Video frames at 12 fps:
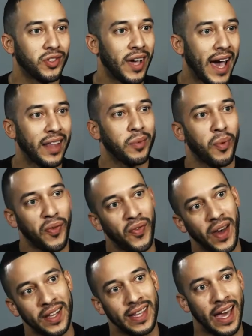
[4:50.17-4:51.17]
You have to
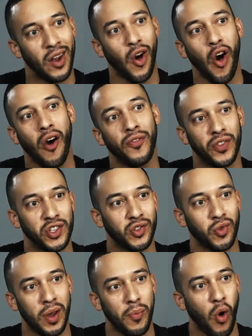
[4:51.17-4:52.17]
perfect that off the
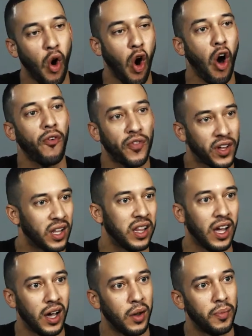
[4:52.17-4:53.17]
strip or off the
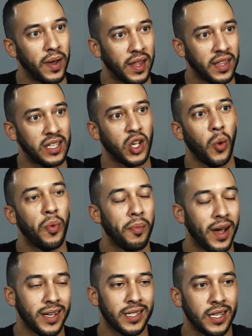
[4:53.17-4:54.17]
club in these open
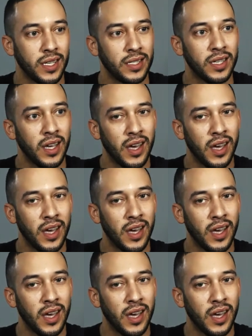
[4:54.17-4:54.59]
mic scenes,